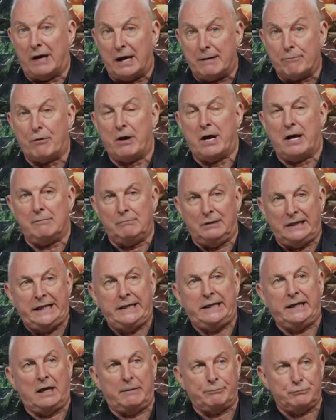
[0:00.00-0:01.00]
of Abraham
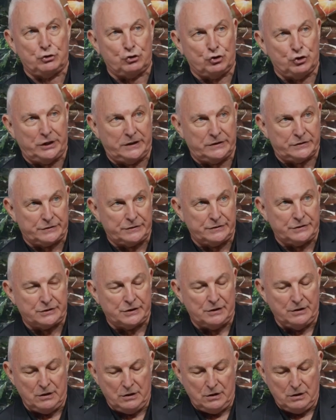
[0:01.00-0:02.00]
leading up to
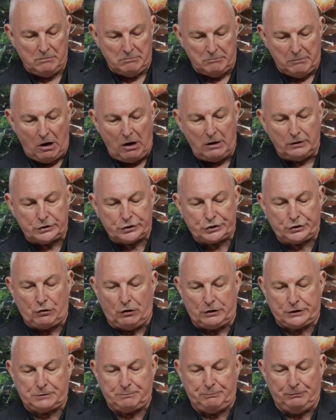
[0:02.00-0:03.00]
Jesus. Mark's
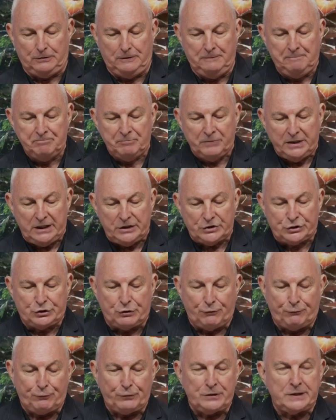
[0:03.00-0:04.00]
Gospel is
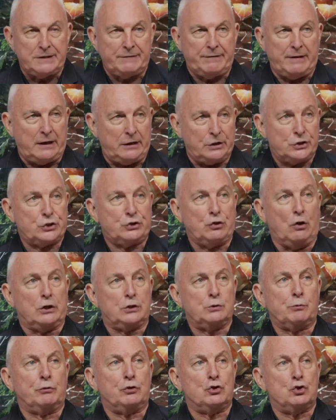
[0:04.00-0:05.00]
different in that it
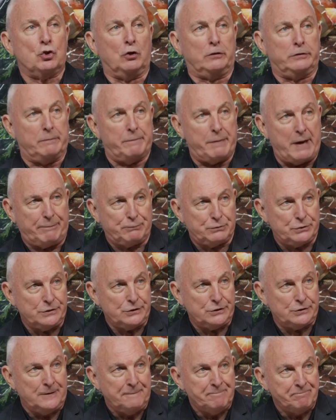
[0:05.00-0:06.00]
starts with John the
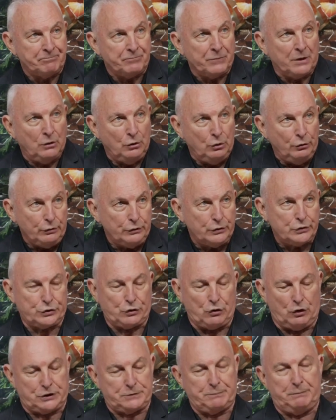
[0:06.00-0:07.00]
Baptist. Luke's
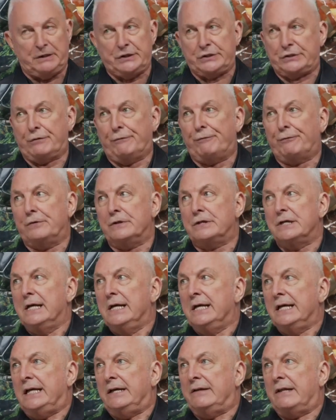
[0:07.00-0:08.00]
Gospel is different
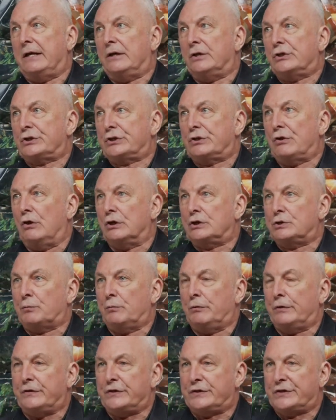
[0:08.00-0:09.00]
in that it
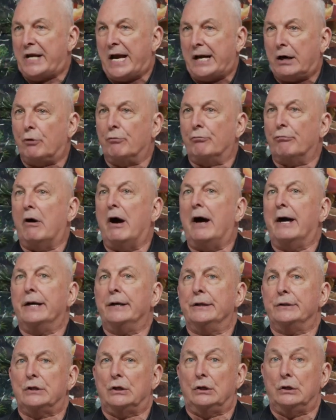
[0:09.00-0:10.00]
starts with
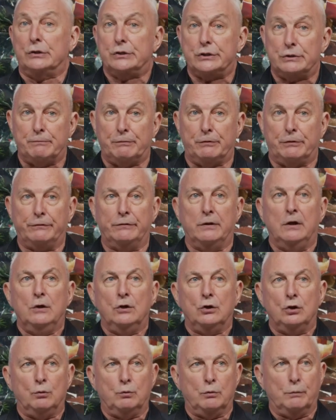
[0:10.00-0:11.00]
Zechariah and Elizabeth,
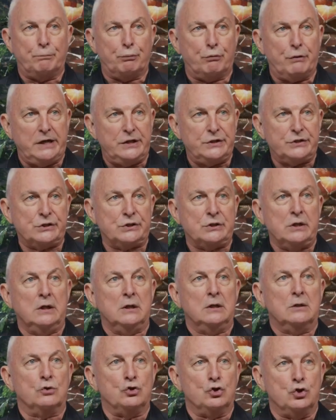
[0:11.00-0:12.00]
who were priests.
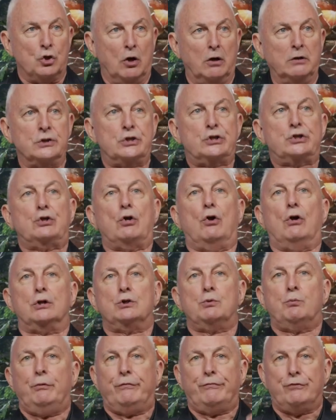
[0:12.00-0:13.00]
John
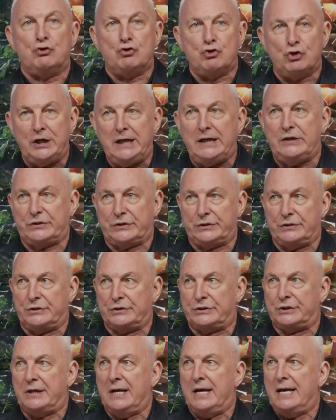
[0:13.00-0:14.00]
starts with
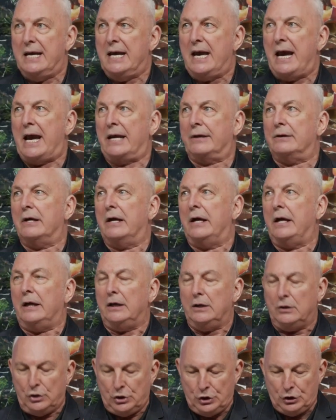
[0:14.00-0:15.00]
Jesus and
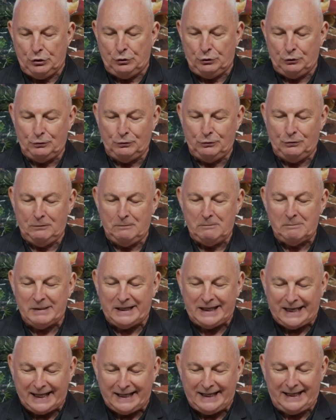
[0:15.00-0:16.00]
a new
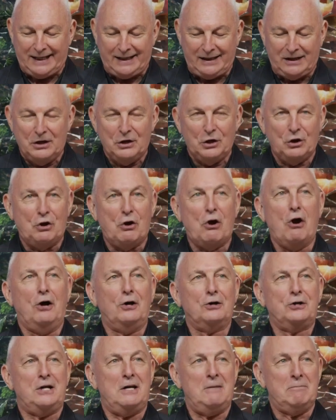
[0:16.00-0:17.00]
beginning.
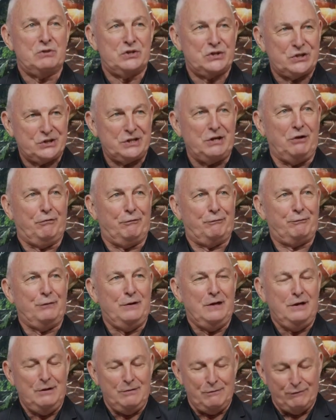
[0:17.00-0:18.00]
God himself
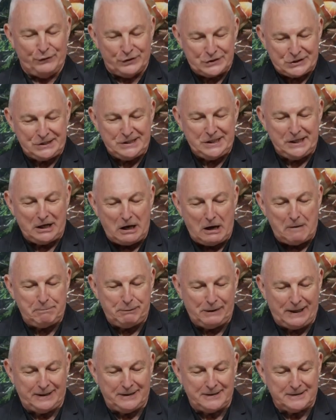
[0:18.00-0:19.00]
visiting our
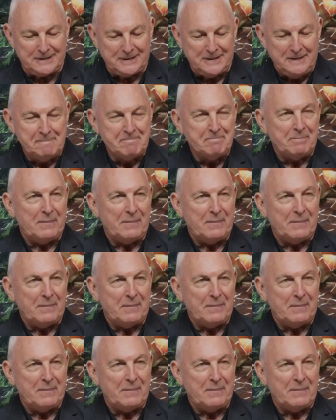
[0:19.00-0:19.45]
planet.